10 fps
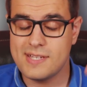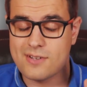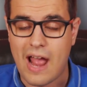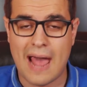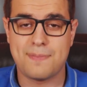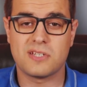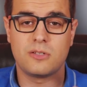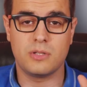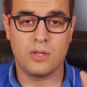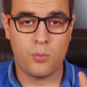These are
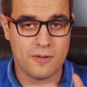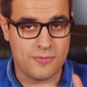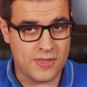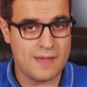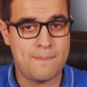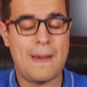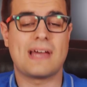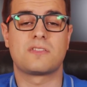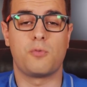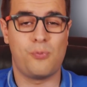absolutely one of the
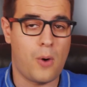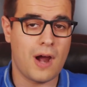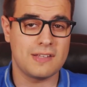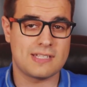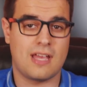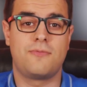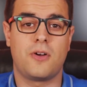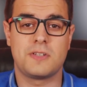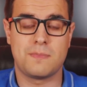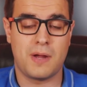best wireless
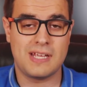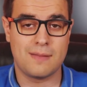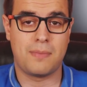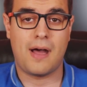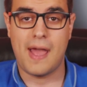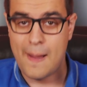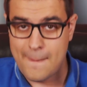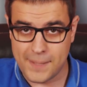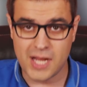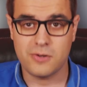headphones money can buy,
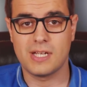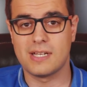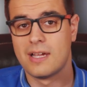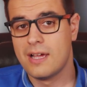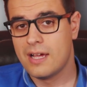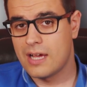period.